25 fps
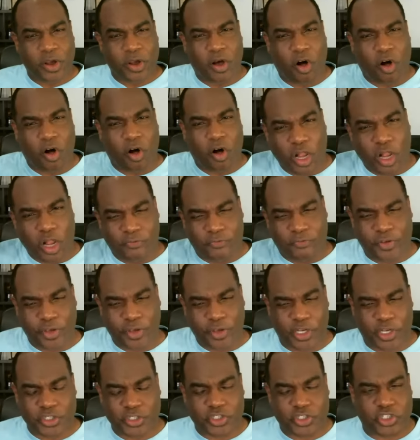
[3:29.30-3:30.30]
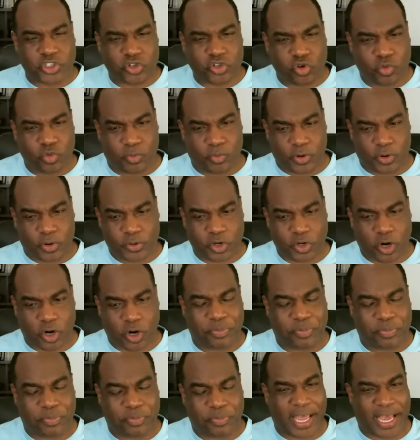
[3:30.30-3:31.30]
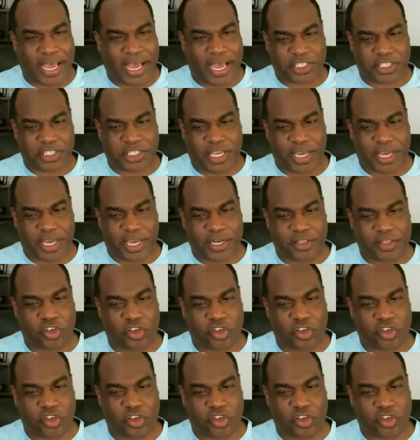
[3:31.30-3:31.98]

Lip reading: all of the consumers are being educated.